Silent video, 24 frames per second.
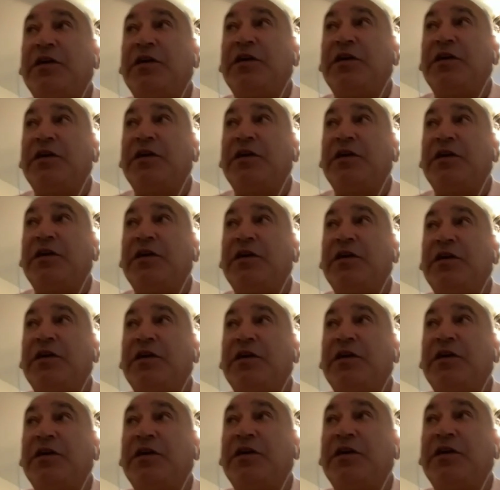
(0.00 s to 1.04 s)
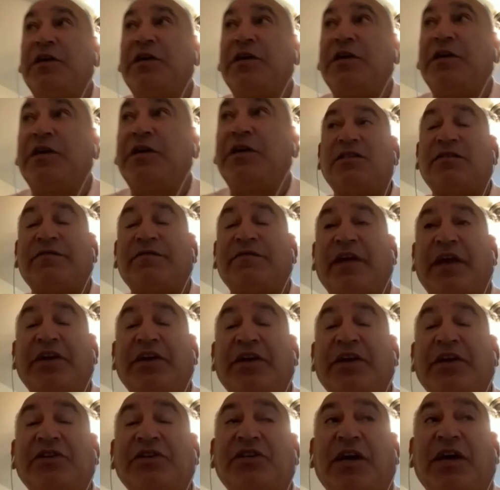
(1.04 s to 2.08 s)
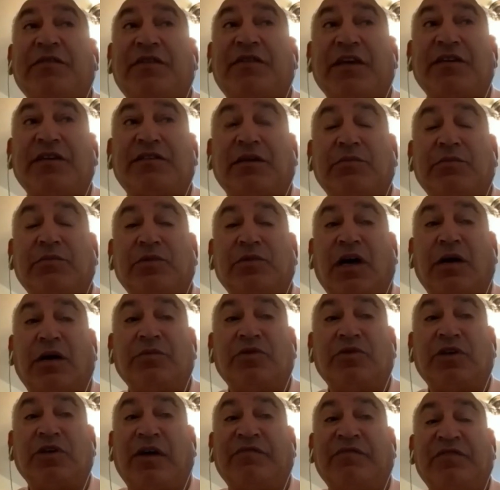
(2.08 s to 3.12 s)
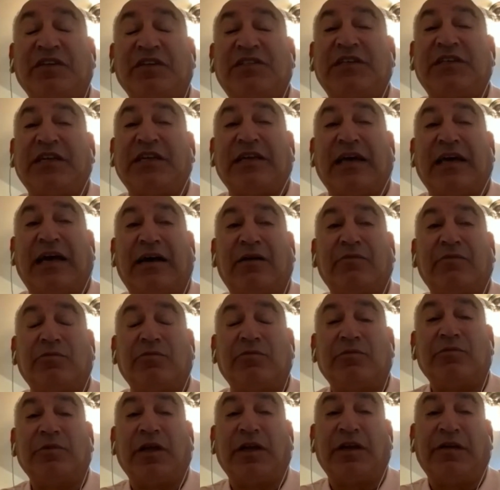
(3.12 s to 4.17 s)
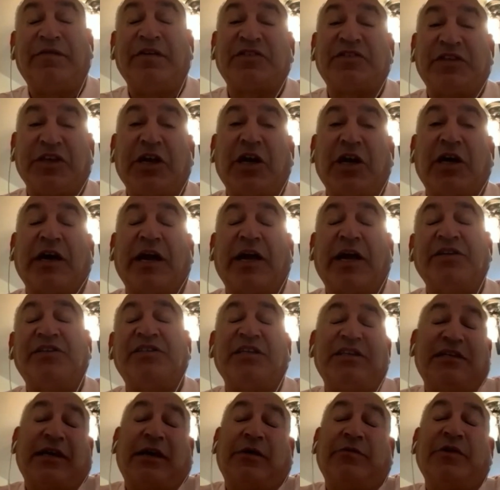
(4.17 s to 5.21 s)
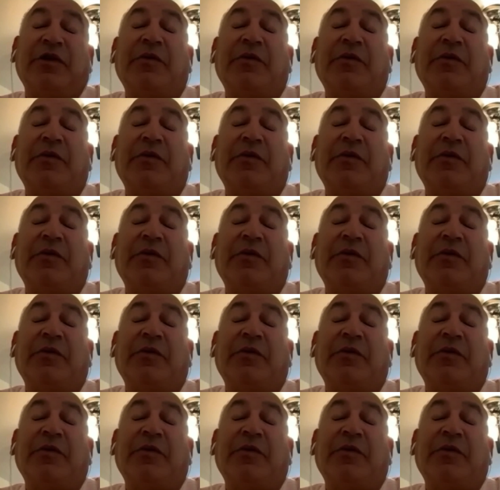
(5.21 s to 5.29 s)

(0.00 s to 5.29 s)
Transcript: age, regardless of age, I think sometimes you have to sit down, and if it's a young age, sit down with your